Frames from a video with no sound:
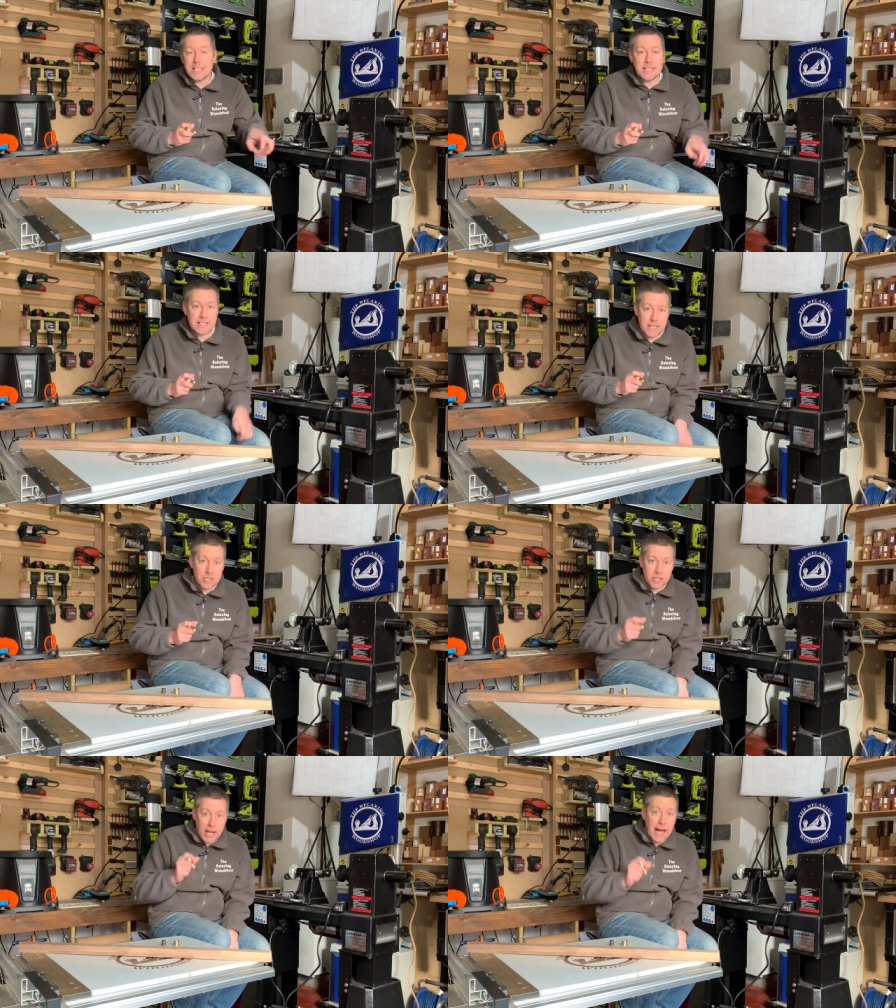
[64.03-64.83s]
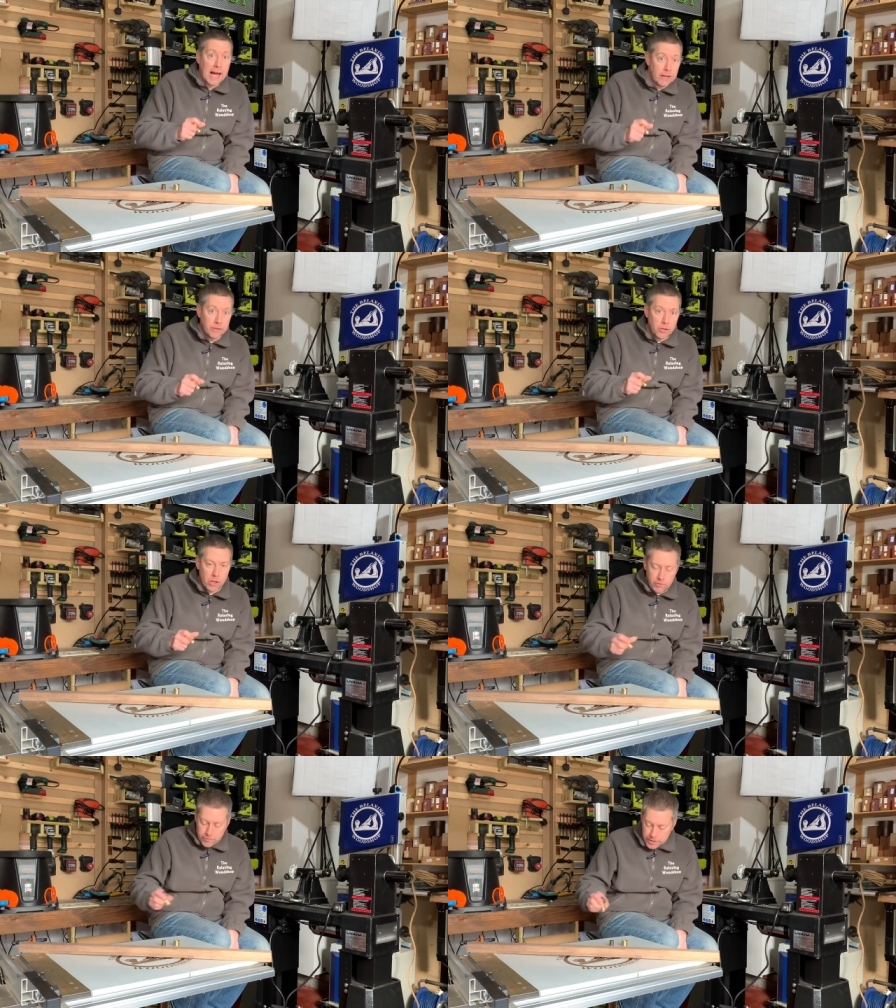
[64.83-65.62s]
sits on the handle
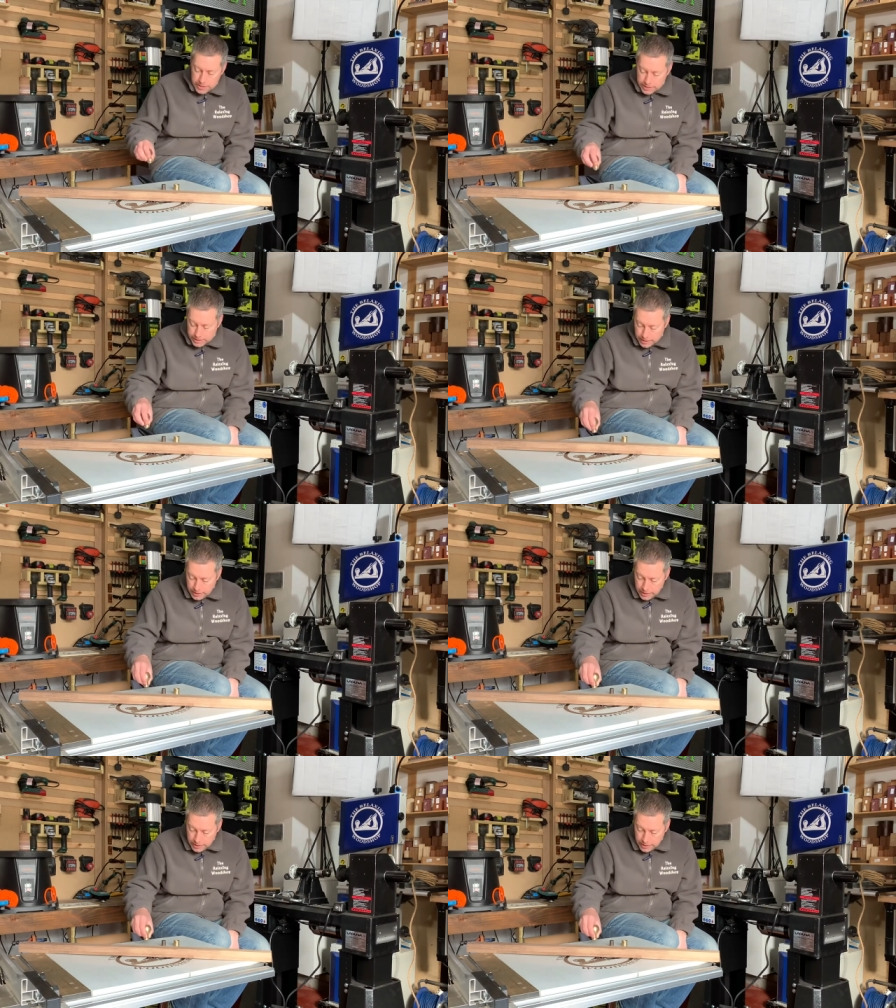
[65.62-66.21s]
of the,